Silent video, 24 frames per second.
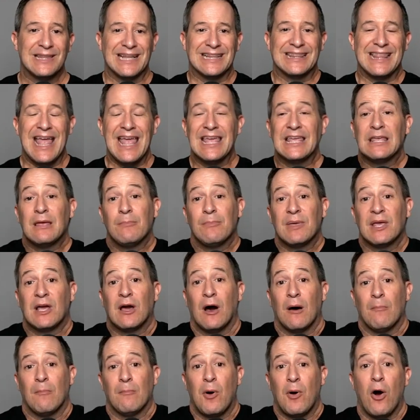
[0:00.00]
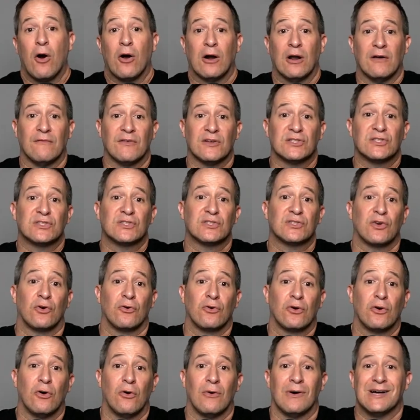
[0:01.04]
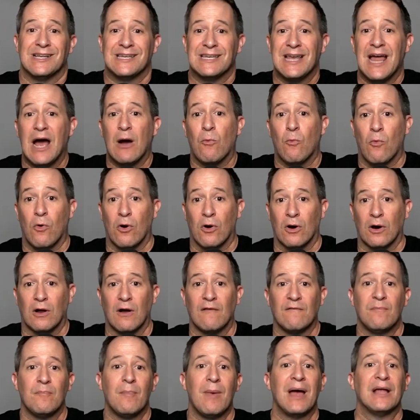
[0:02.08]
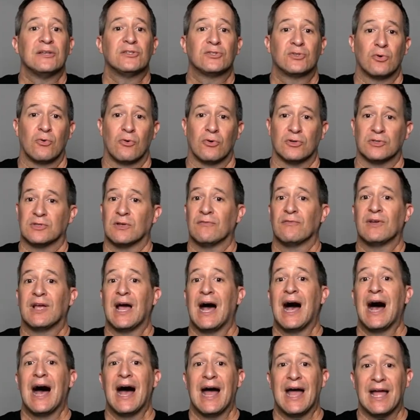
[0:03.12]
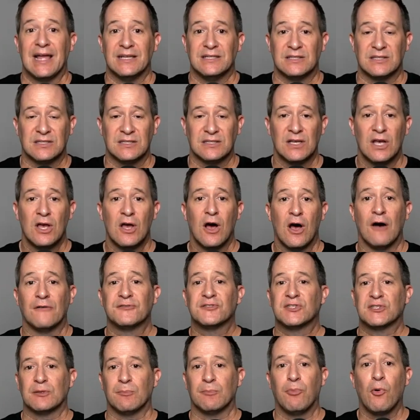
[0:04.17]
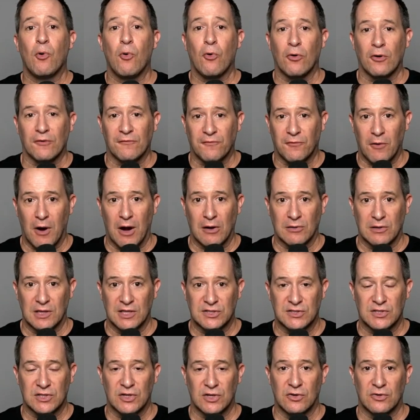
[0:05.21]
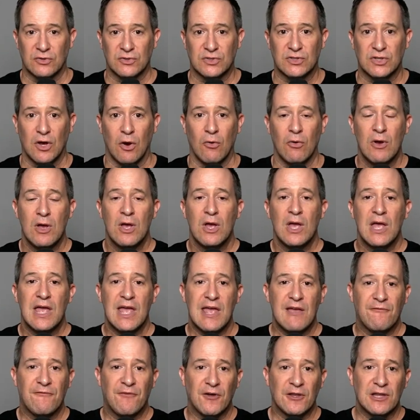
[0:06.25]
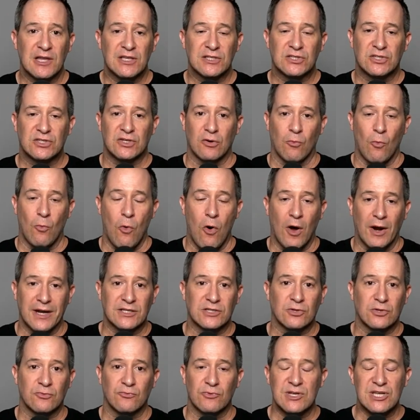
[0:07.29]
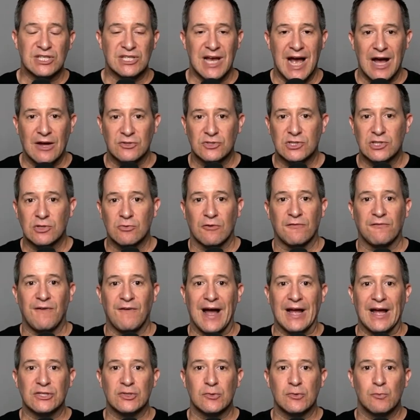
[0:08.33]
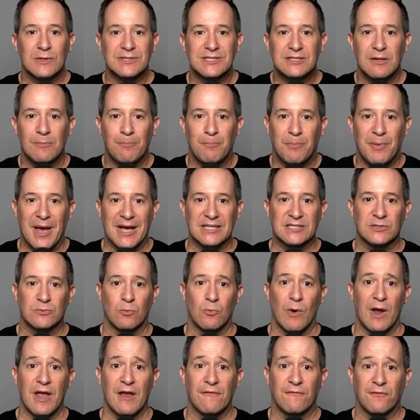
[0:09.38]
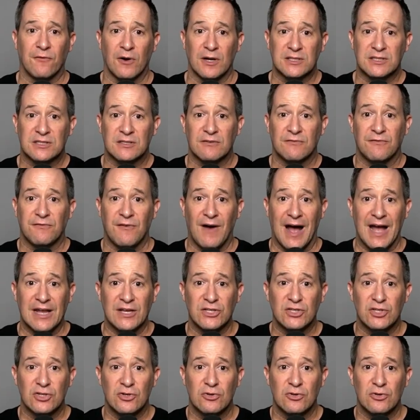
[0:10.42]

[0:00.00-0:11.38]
that they can become part of a circle, a network of mentors, of guides, of support for our listeners. So if a listener wanted to reach out to you or find you, what's the best way for us to find